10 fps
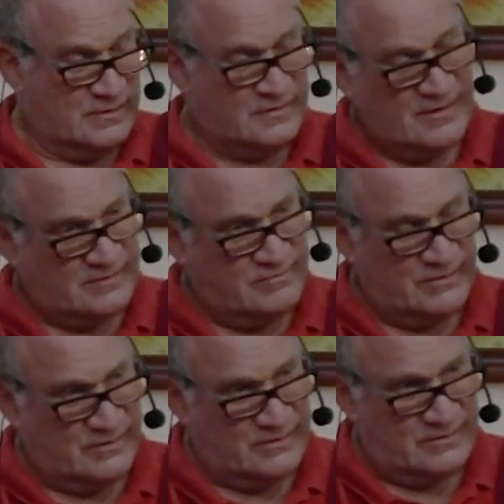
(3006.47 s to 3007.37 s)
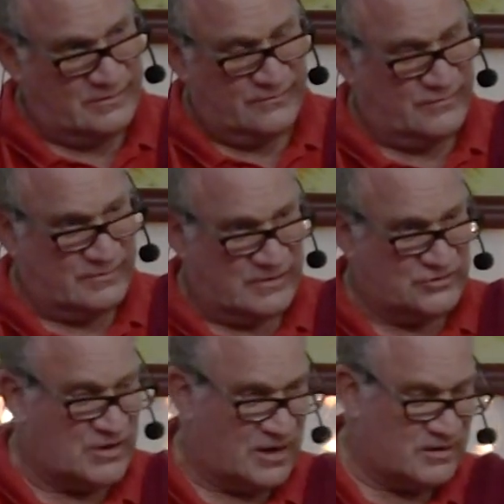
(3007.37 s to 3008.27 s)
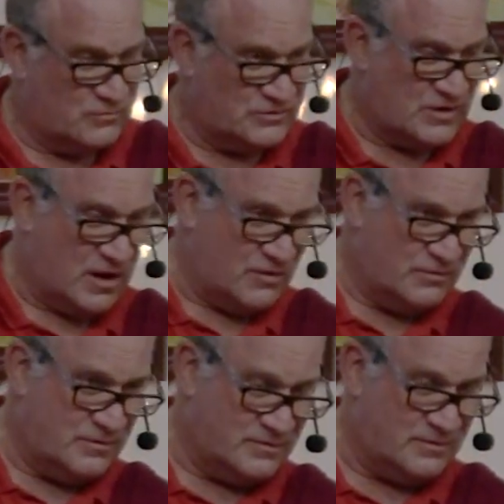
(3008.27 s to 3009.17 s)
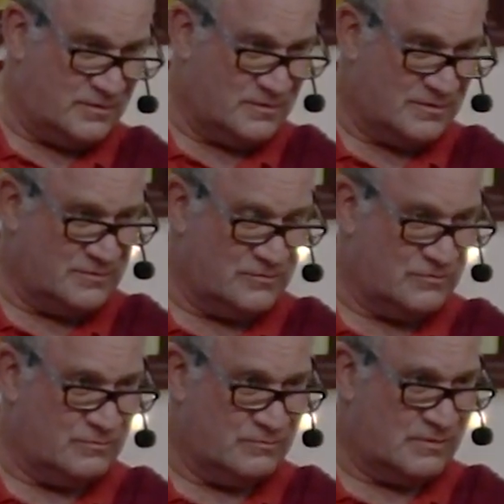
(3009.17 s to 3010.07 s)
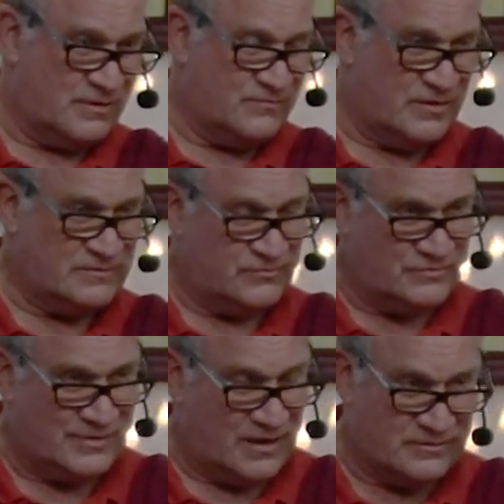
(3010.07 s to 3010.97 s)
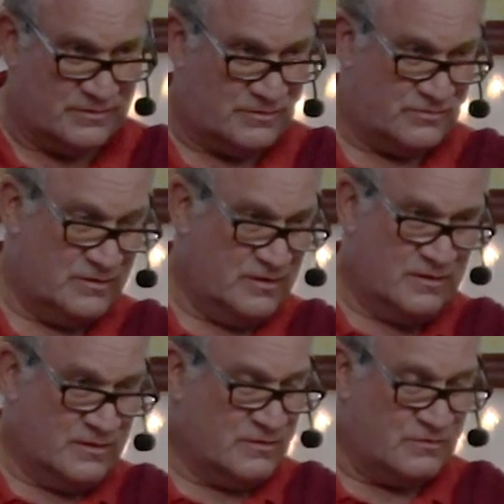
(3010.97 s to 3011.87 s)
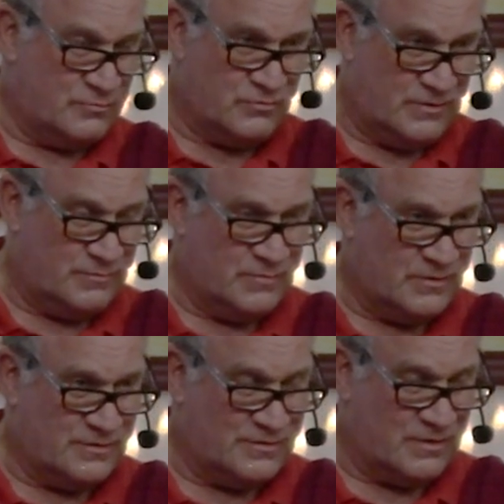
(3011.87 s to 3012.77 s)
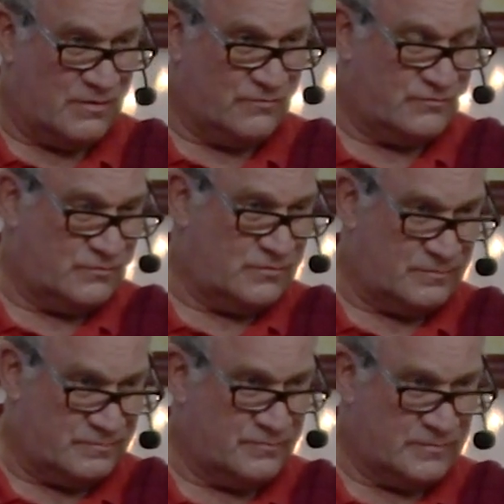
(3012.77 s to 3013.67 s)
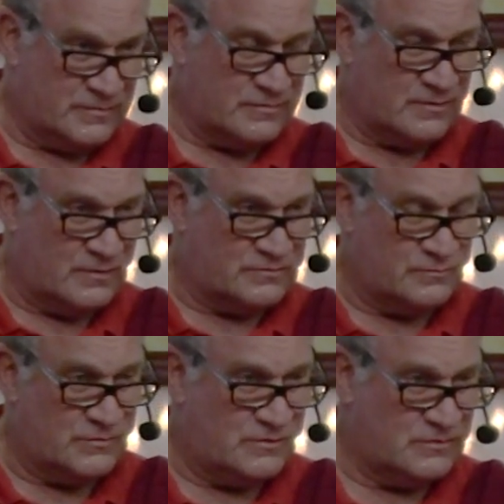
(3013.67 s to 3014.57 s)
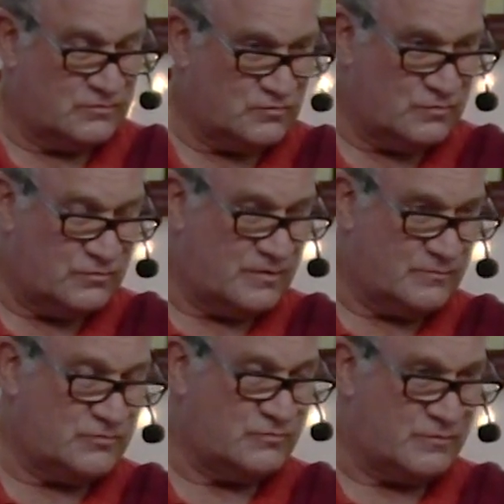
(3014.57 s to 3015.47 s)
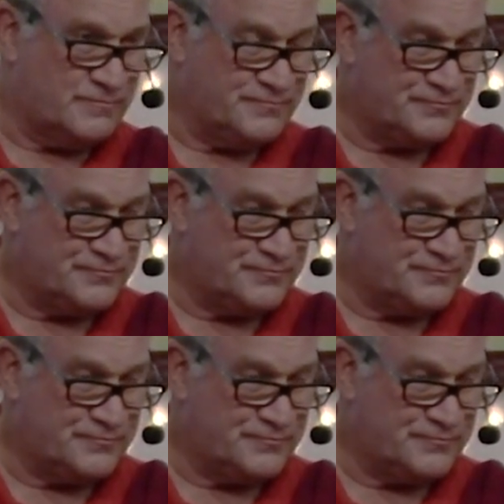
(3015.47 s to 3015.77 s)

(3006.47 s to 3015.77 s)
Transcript: It's not really different than Shankaracharya, the Hindu Advaita Vedanta's supreme self or ultimate truth, I'm sure.